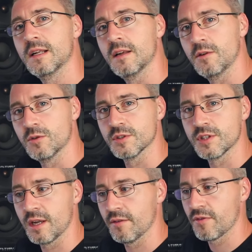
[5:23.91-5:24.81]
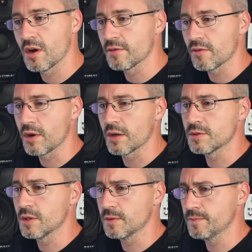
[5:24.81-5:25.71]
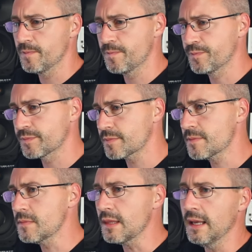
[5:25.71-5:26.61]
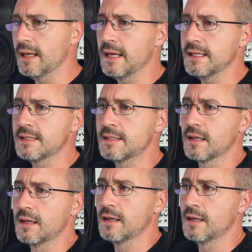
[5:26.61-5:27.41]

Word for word: launching 5302 is